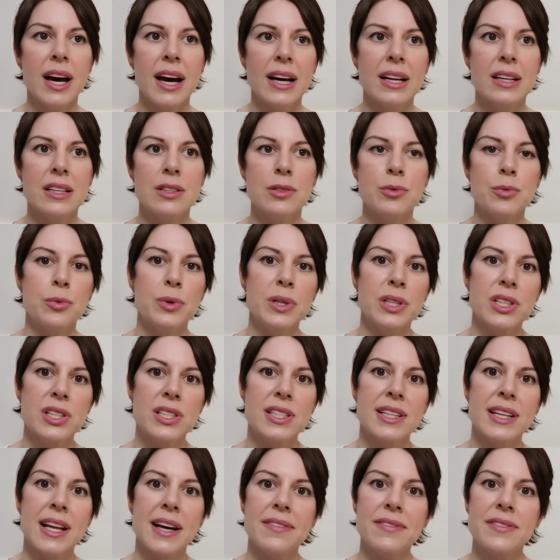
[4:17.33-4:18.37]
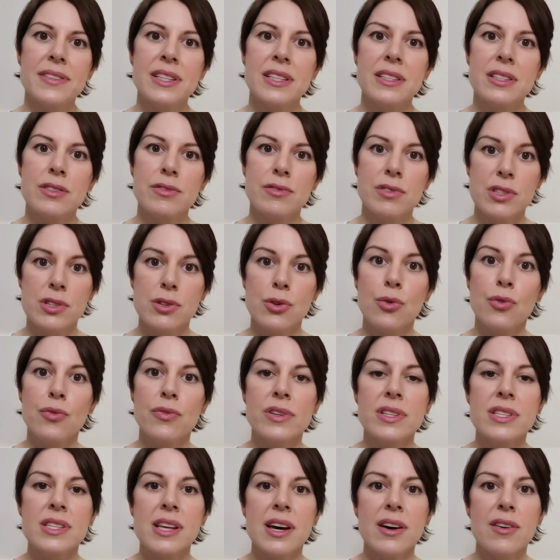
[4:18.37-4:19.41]
and we just left it to resolve
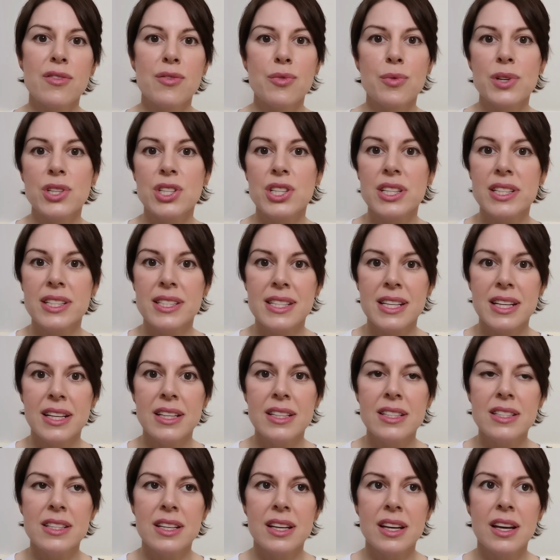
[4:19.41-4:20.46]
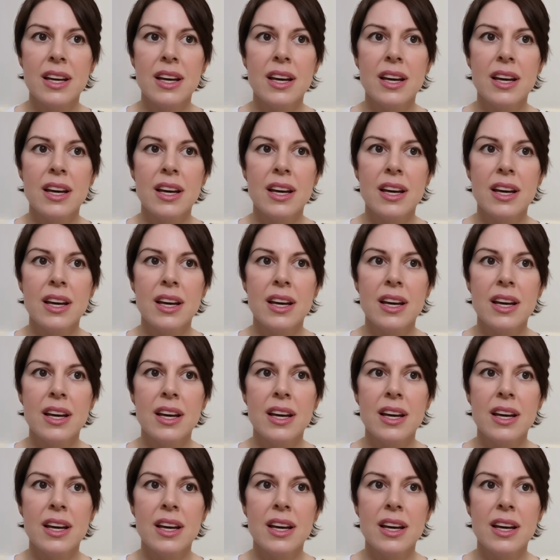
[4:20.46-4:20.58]
itself, which it did.